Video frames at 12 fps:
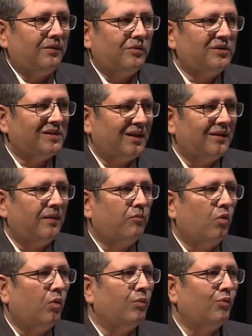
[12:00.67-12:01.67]
send them
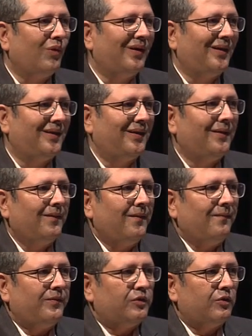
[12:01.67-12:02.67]
home quickly.
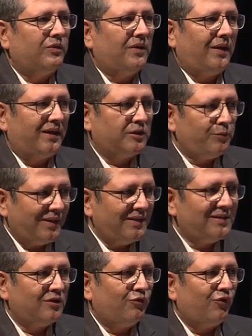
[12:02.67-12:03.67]
So the
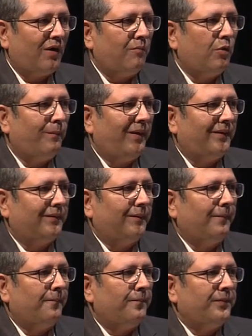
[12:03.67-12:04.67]
experience is far more better.
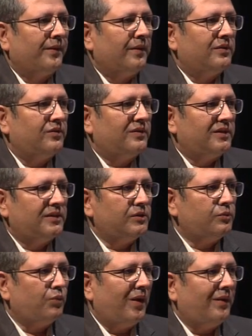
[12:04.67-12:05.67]
So this
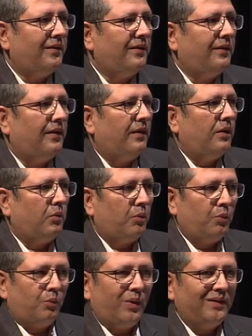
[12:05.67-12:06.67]
is one
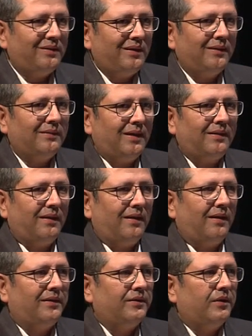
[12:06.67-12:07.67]
thing that,
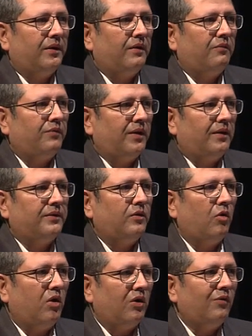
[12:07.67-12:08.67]

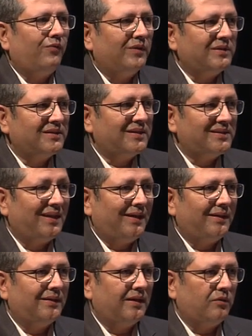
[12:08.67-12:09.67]
all of us are
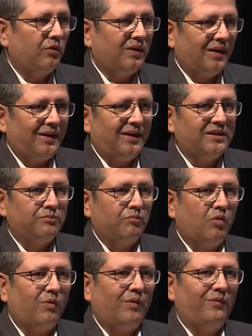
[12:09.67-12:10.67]
saying that, okay, let's
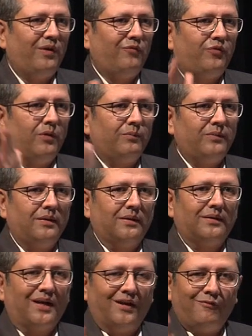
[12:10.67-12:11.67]
move away from the
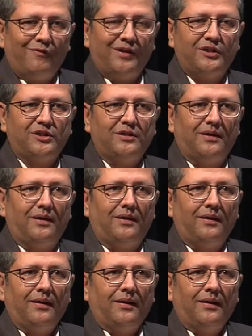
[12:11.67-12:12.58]
conventional,